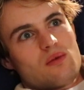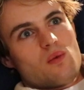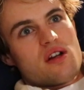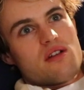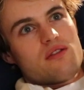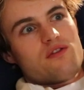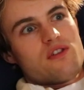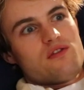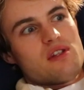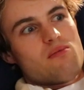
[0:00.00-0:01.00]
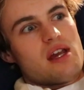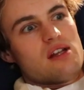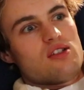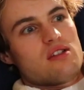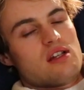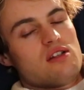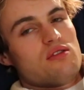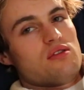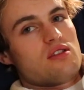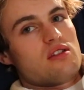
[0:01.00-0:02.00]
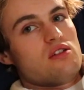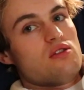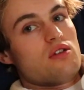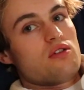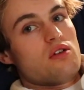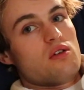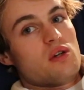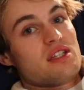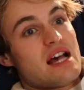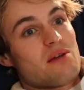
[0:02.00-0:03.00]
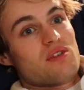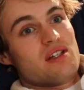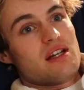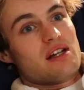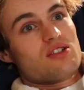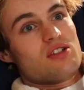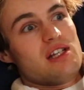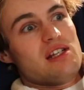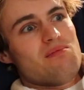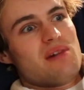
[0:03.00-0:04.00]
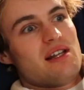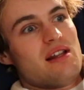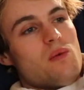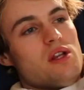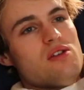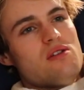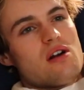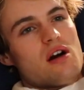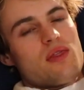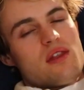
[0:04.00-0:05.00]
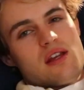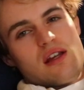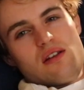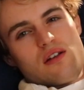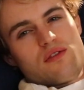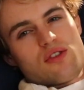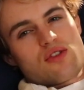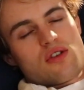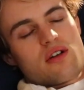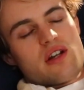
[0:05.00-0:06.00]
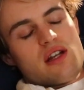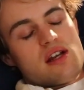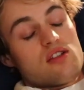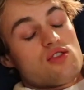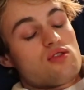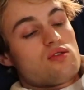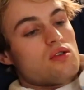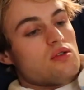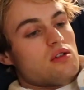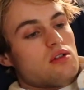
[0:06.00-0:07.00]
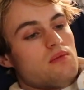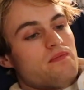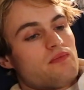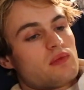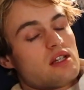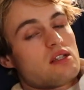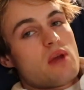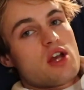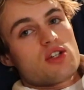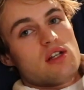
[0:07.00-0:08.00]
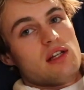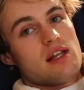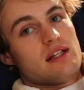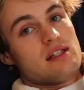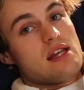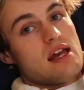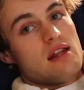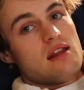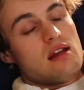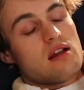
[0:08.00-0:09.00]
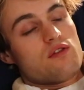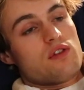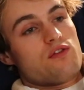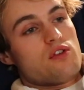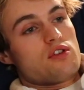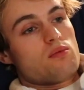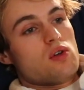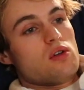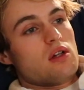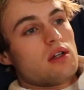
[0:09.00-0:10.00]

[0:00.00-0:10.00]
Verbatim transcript: one hundred fifty pages in and you still don't know what's happening, actually. But when you got the hint of the story, it's so good. Especially like the ending of the first book